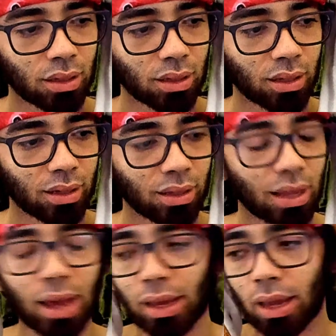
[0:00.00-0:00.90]

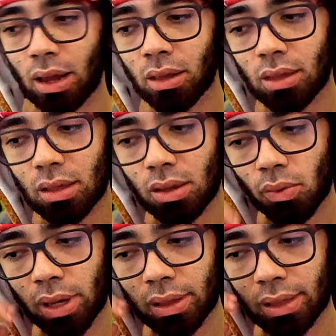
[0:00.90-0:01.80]
Like, he didn't
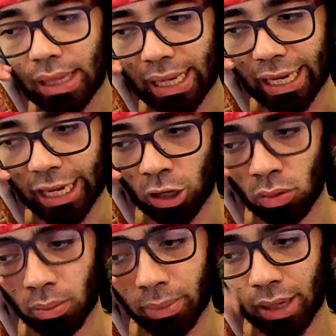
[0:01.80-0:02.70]
went and kill
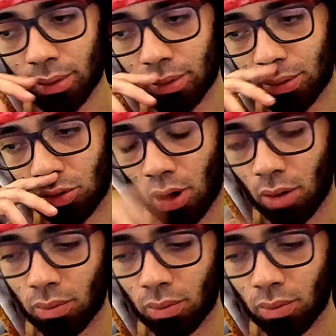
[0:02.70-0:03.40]
me, you know?